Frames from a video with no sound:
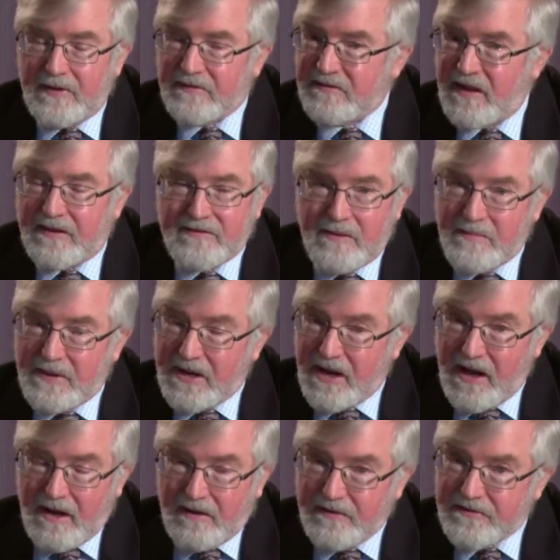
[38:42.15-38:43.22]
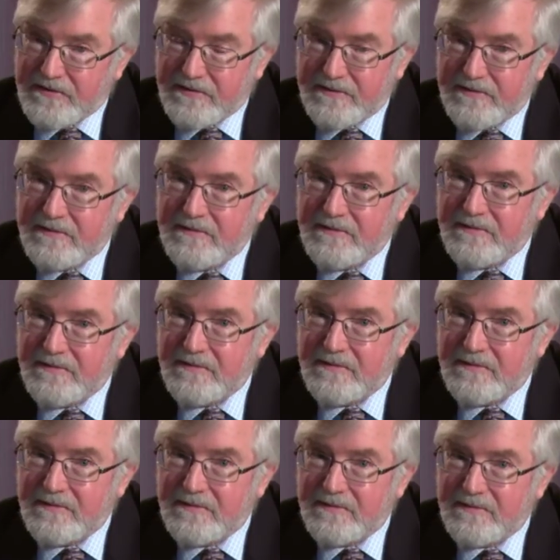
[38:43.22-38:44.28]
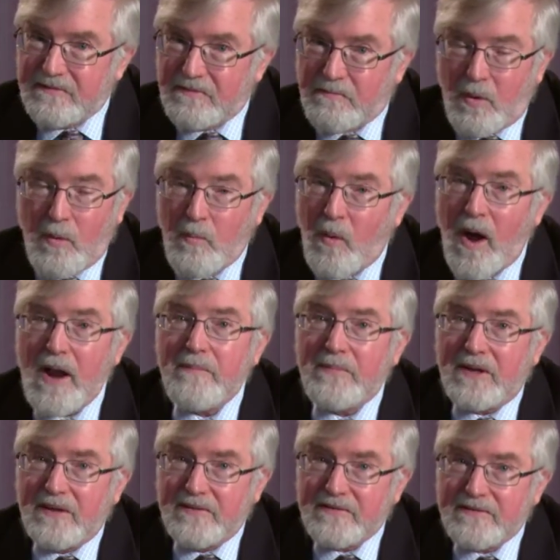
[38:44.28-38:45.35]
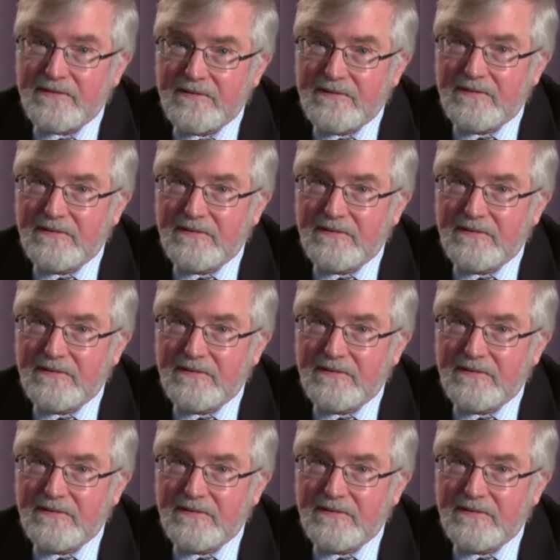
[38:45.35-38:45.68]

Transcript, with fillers: It's not somebody else. Pope wannabes.